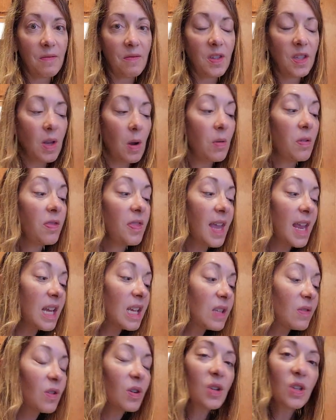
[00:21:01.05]
So
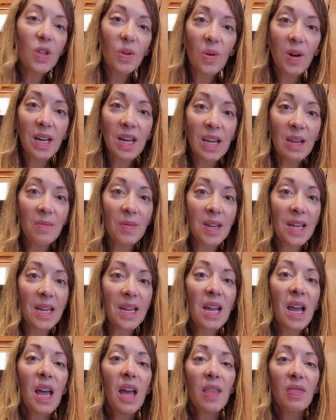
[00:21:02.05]
thanks for joining
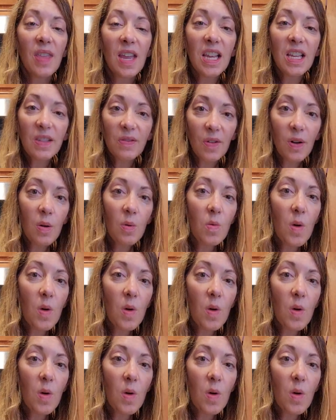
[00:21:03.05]
me. Thanks for